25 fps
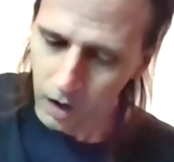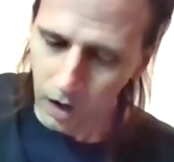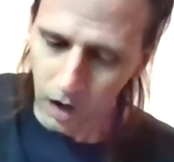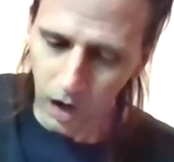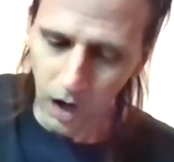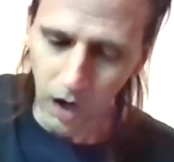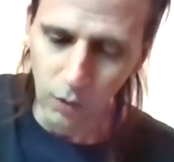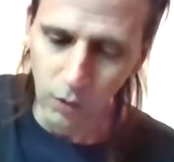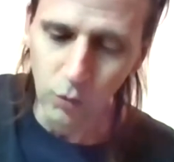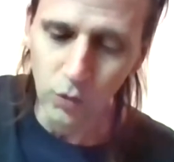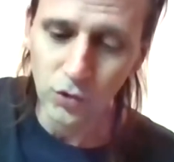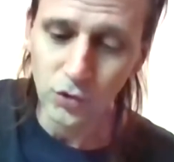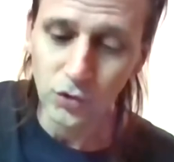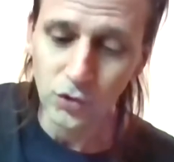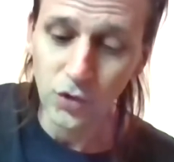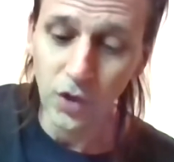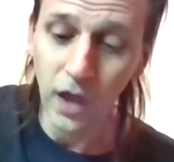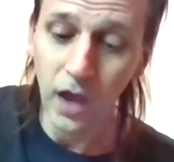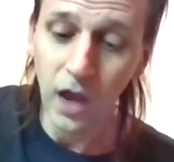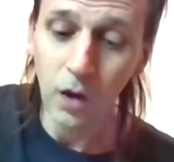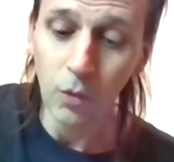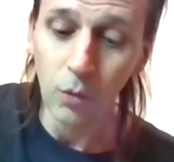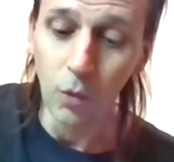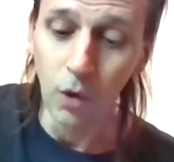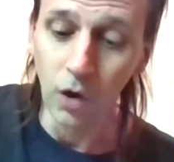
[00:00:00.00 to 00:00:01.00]
I was
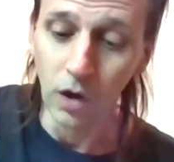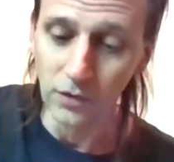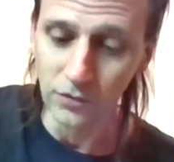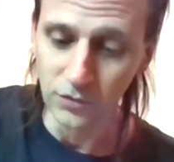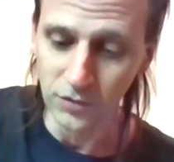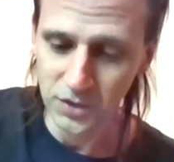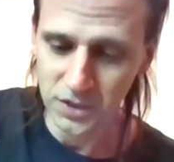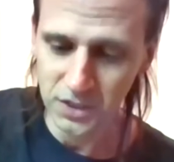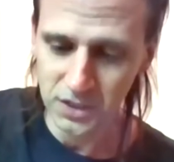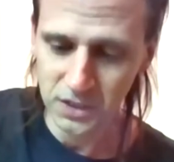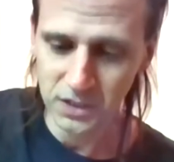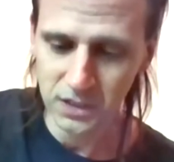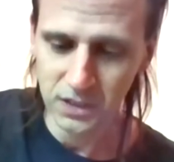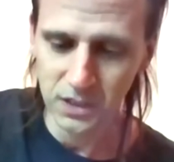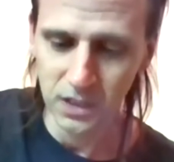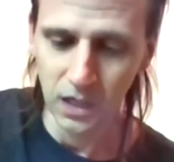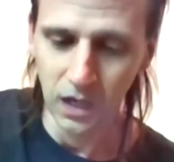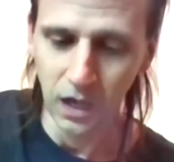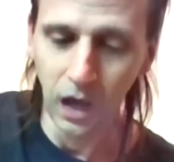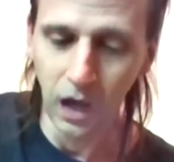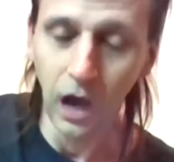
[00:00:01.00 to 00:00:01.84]
there once,